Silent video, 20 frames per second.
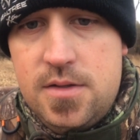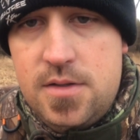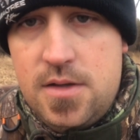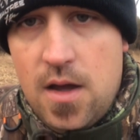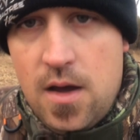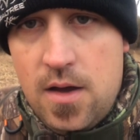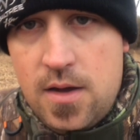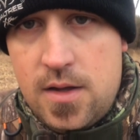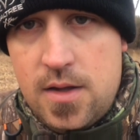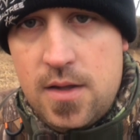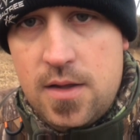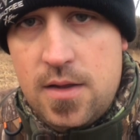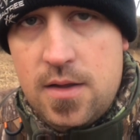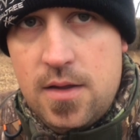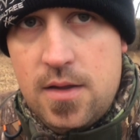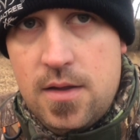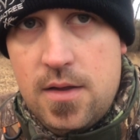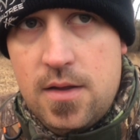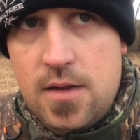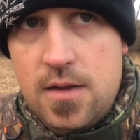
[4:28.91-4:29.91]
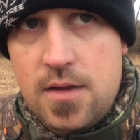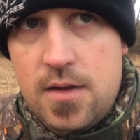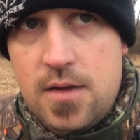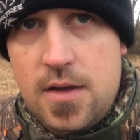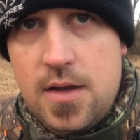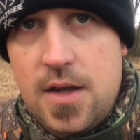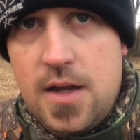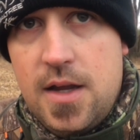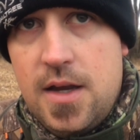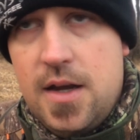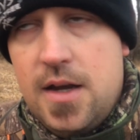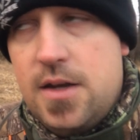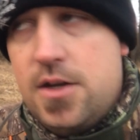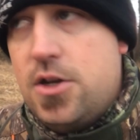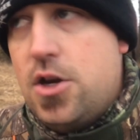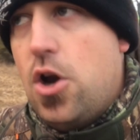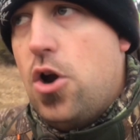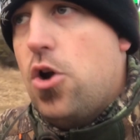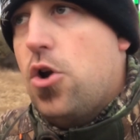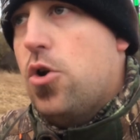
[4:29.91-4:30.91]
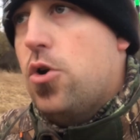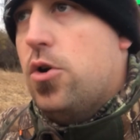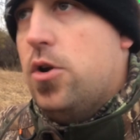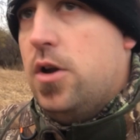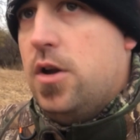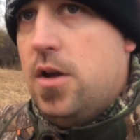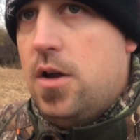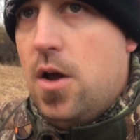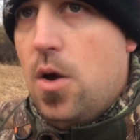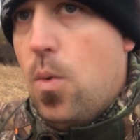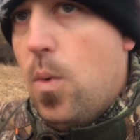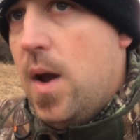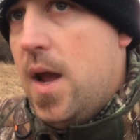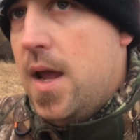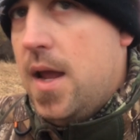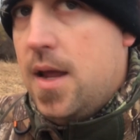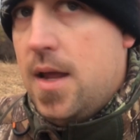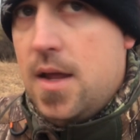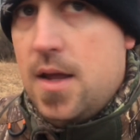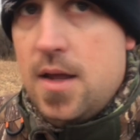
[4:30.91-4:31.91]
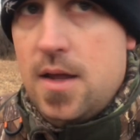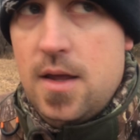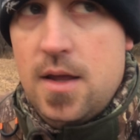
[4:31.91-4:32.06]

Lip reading: duck and turn away.